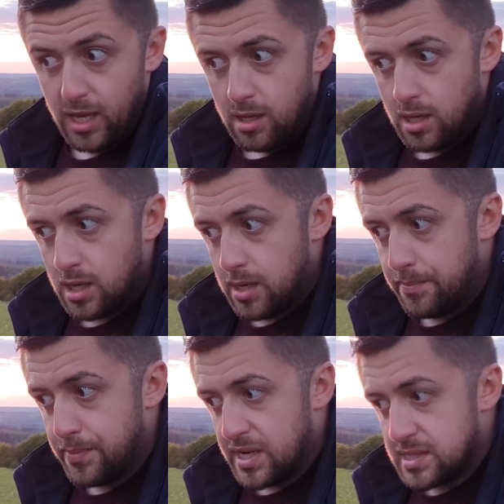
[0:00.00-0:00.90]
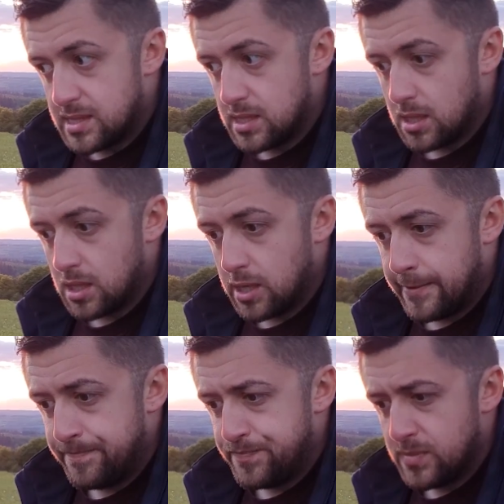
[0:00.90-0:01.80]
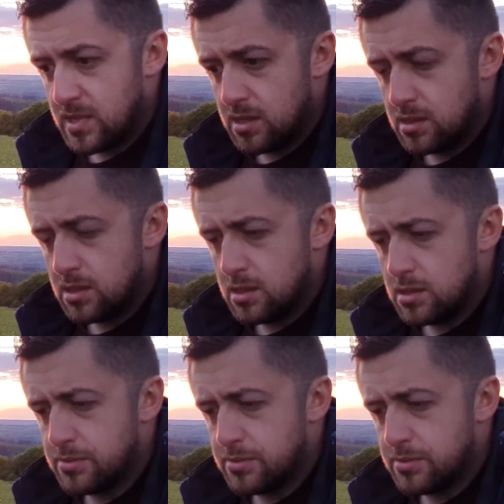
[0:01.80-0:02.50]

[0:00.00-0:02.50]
But the